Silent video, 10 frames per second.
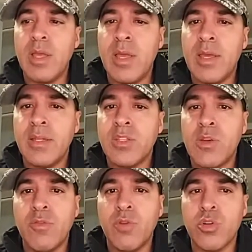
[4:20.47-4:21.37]
And
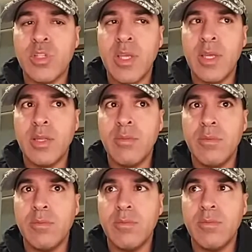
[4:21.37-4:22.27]
so, of course,
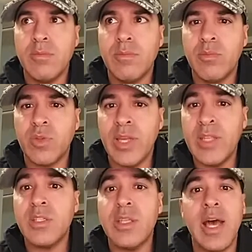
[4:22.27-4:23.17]
then
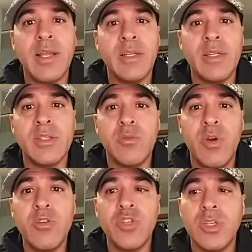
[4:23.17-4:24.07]
related to that is
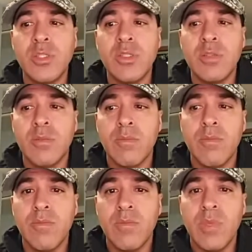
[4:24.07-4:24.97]
emotions
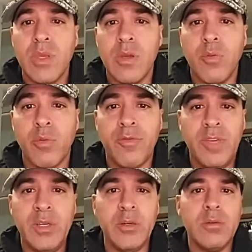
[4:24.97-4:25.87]

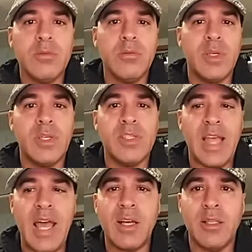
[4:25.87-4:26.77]
reveal
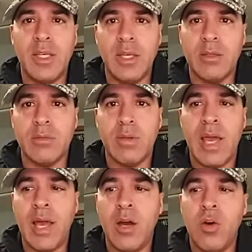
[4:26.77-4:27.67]
exactly
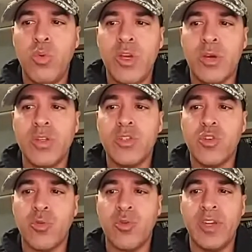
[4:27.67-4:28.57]
how we are
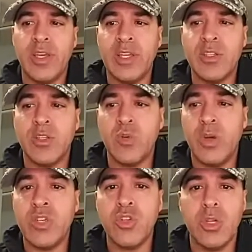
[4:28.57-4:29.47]
interpreting a
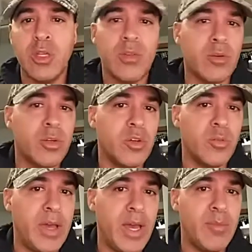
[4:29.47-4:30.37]
situation, either good or
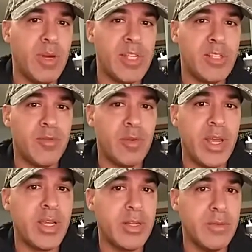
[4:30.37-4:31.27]
bad, positive or
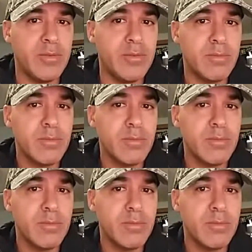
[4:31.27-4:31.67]
negative.